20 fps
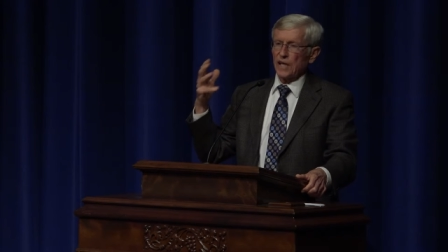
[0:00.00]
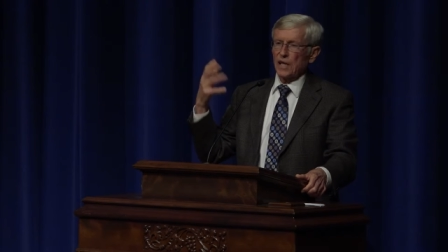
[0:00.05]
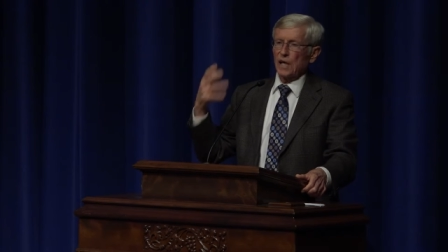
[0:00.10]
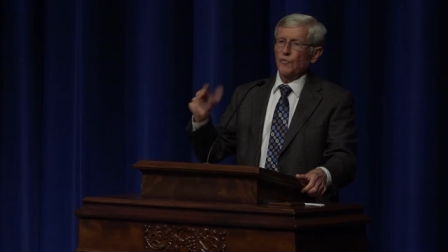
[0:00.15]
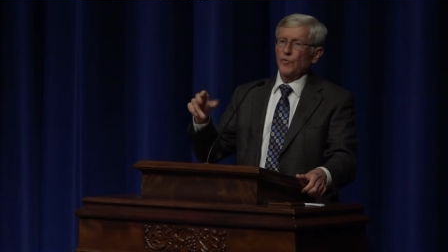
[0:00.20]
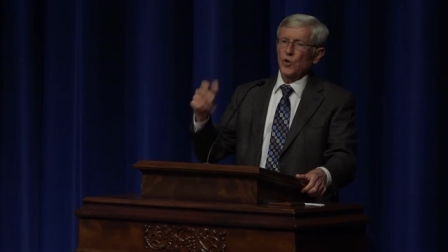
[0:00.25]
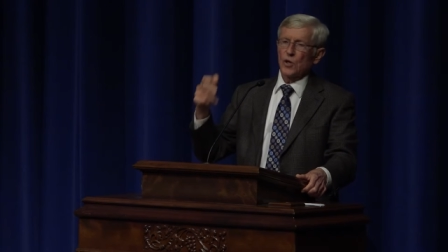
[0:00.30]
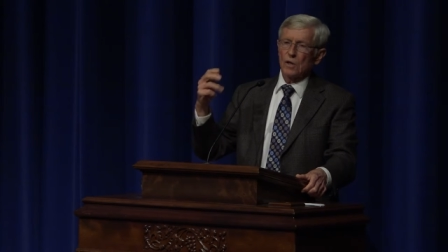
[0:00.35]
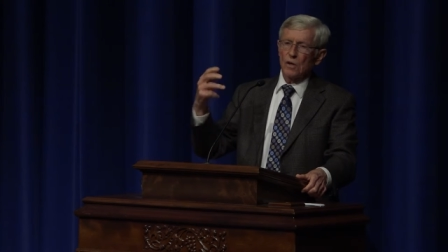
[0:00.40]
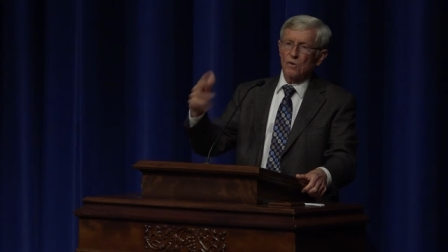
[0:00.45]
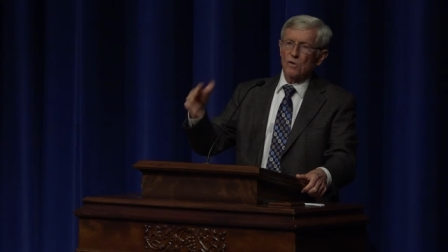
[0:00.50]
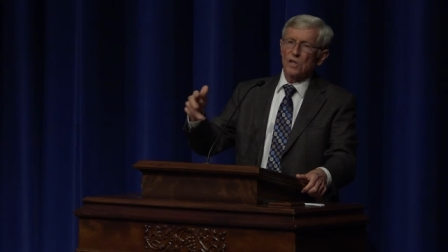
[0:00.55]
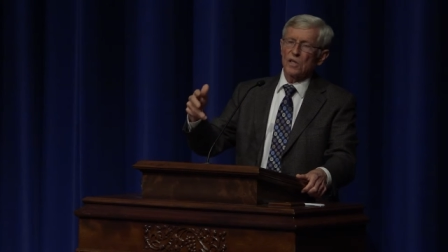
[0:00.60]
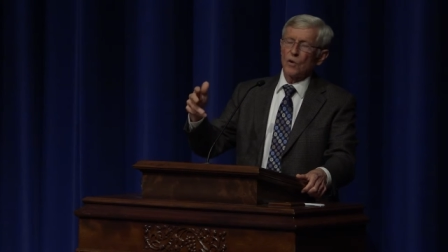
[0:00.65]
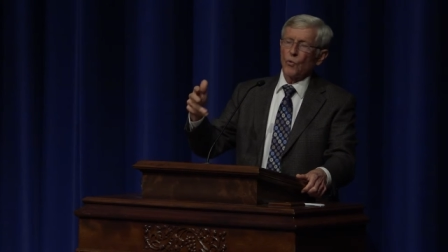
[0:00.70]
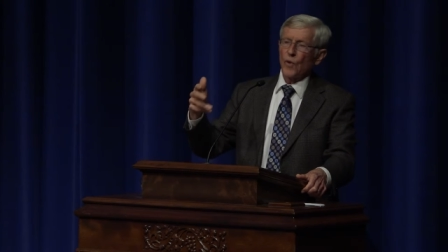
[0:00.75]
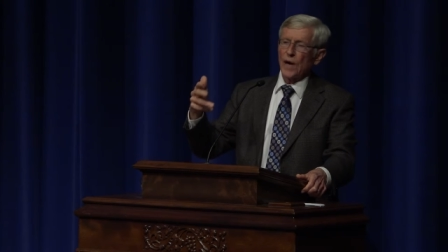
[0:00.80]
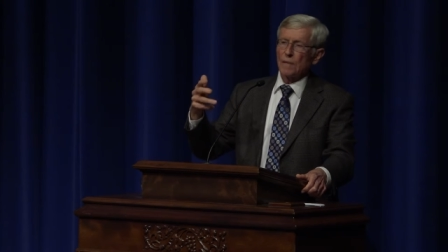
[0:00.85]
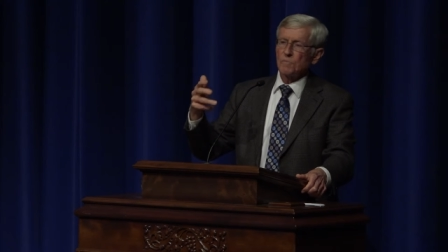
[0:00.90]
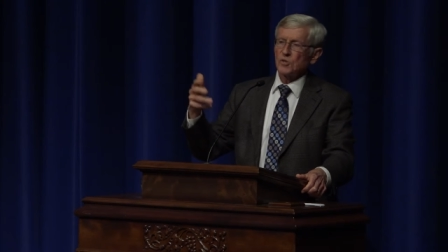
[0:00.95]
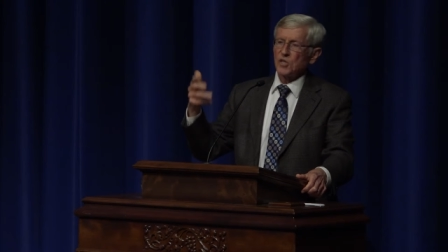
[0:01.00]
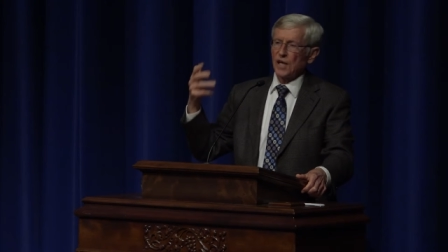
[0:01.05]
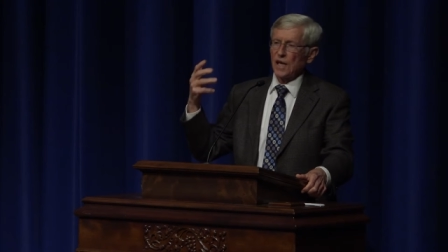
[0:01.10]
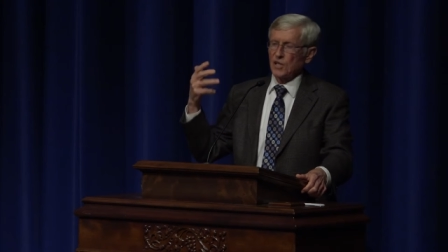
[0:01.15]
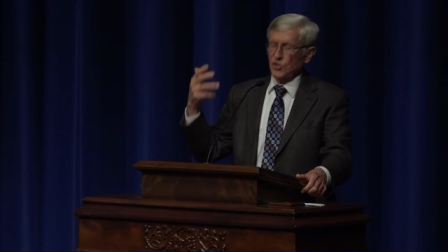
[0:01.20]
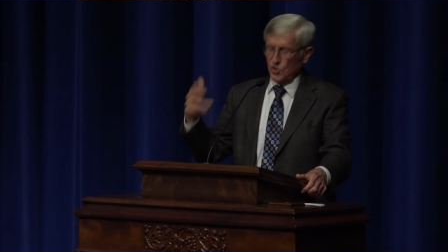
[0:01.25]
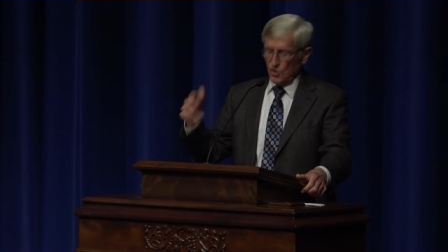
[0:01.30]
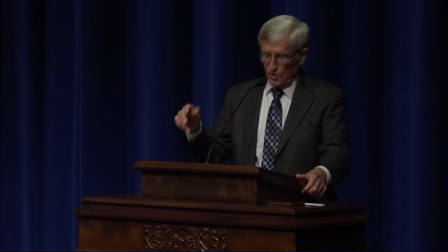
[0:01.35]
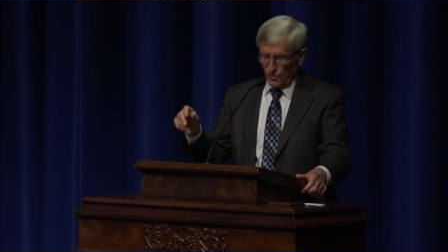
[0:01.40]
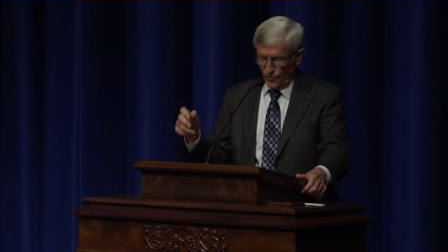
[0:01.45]
And if you go to the
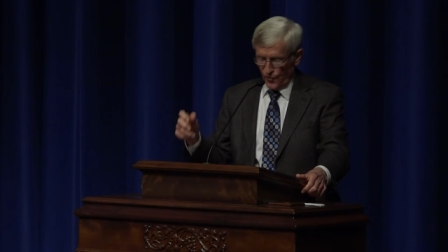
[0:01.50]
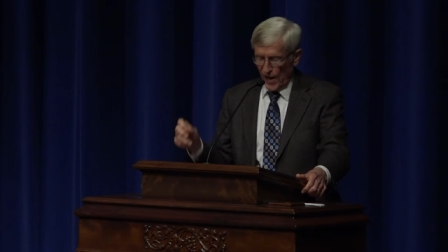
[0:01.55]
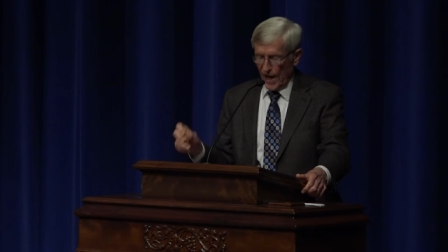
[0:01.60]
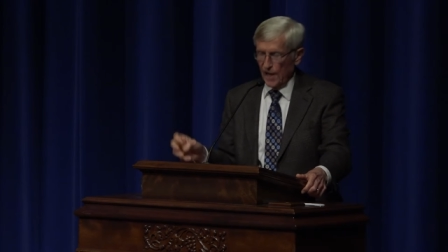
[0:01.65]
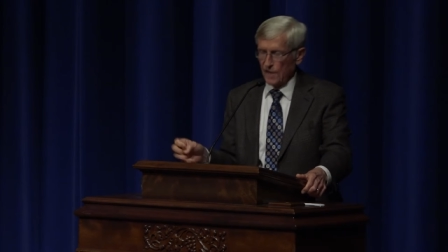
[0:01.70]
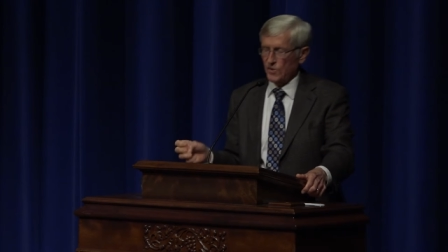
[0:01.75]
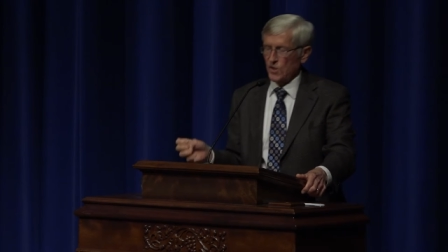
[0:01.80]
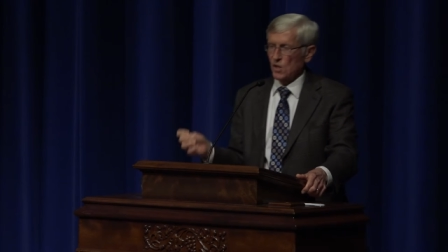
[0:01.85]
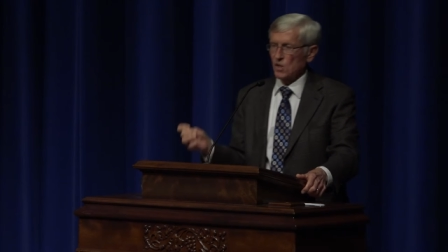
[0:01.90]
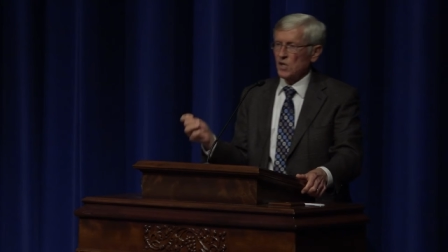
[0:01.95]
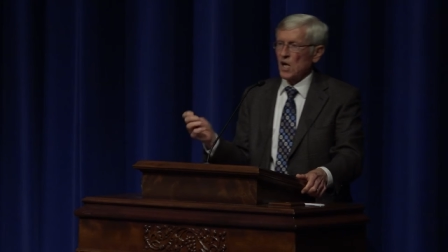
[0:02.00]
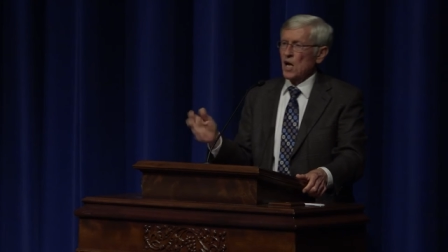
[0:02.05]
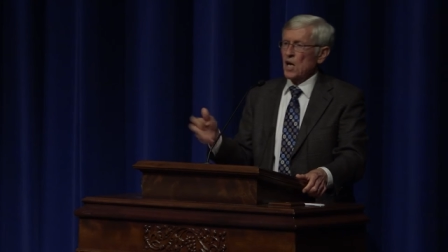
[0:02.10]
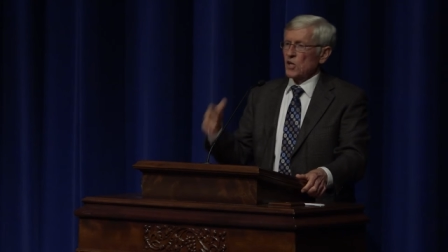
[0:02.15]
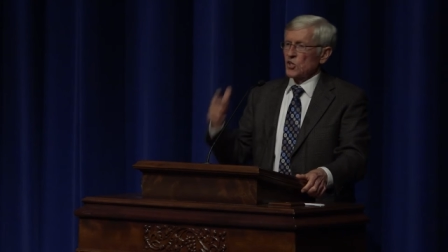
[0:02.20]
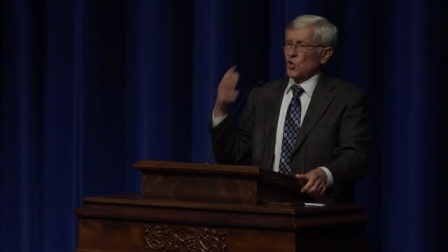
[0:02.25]
websites, you'll find they're